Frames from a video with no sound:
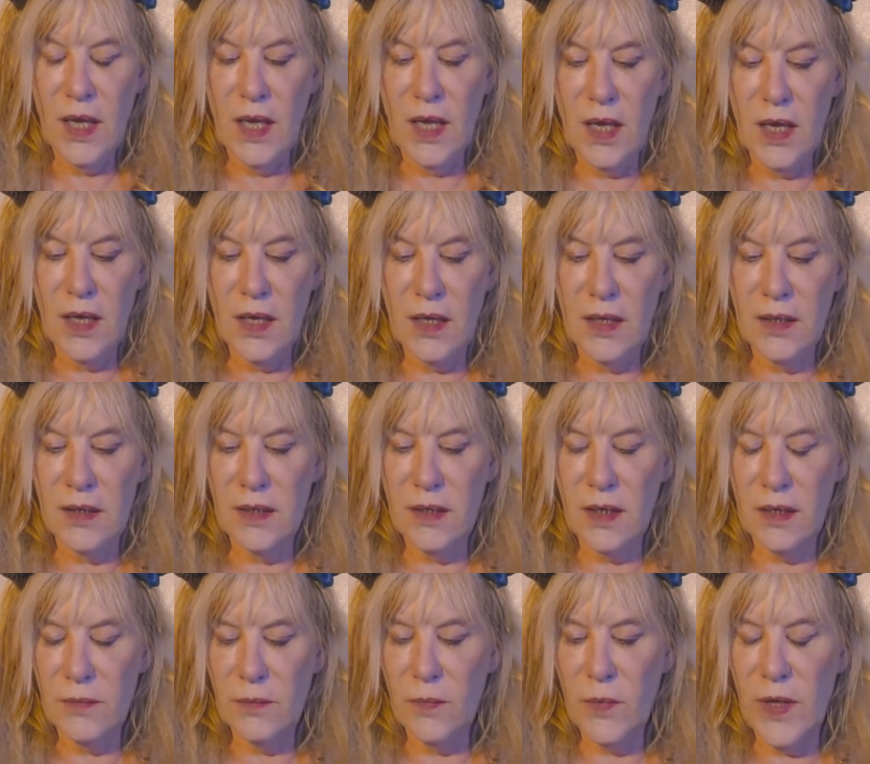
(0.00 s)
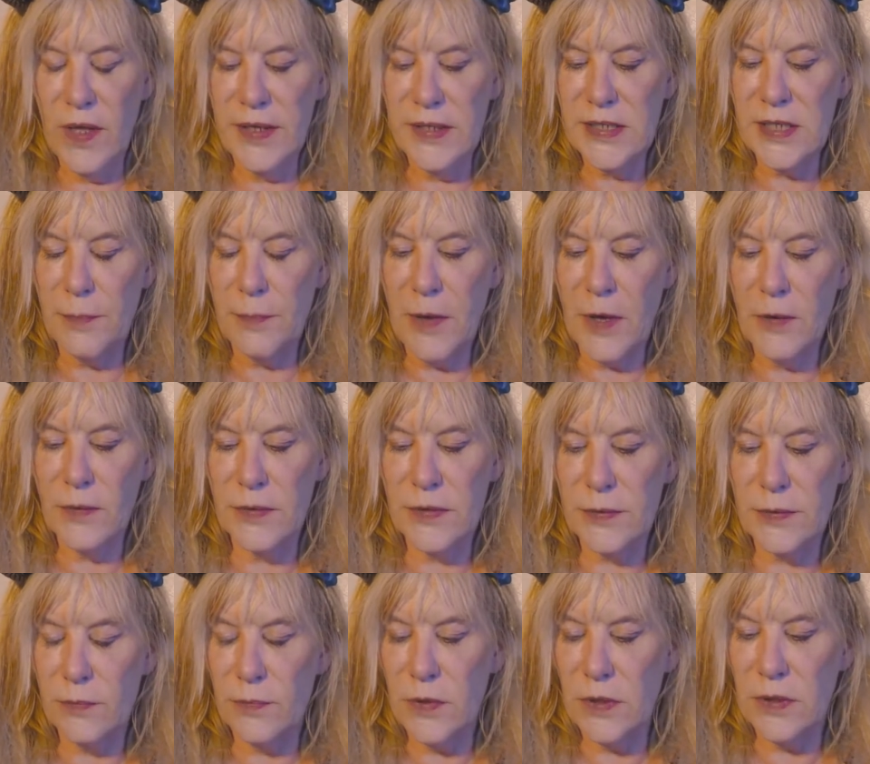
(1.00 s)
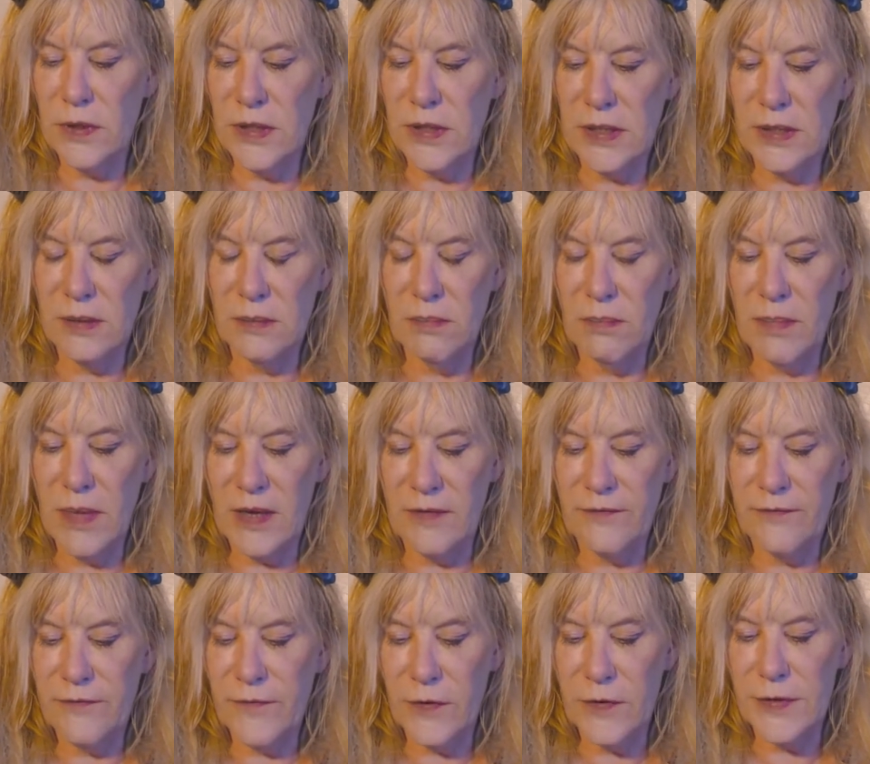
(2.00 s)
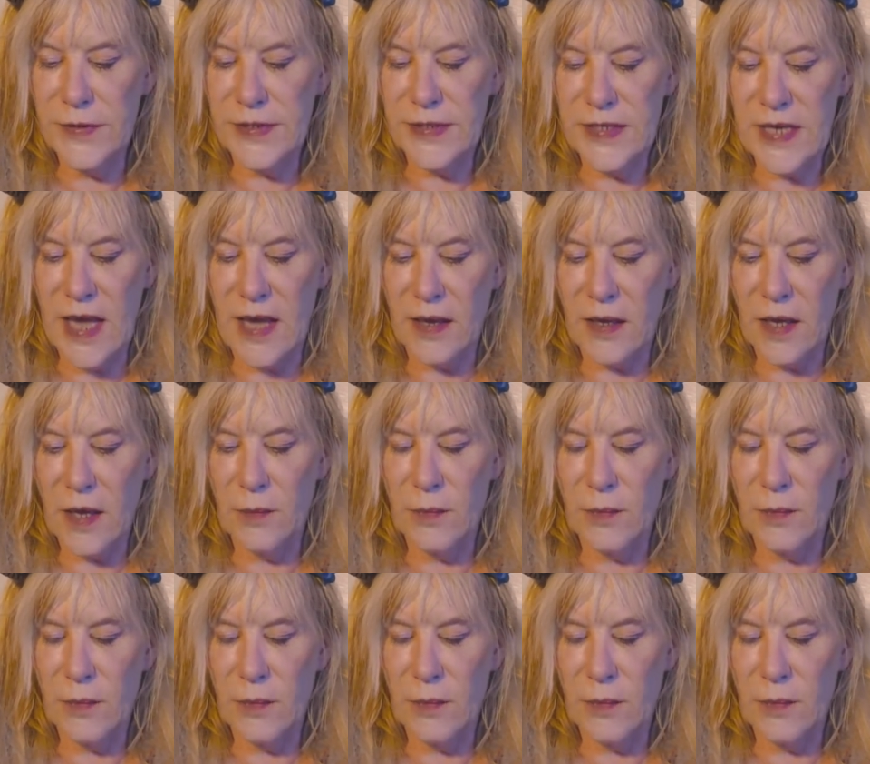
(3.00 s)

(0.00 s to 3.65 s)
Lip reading: And well, I suppose really my first deck,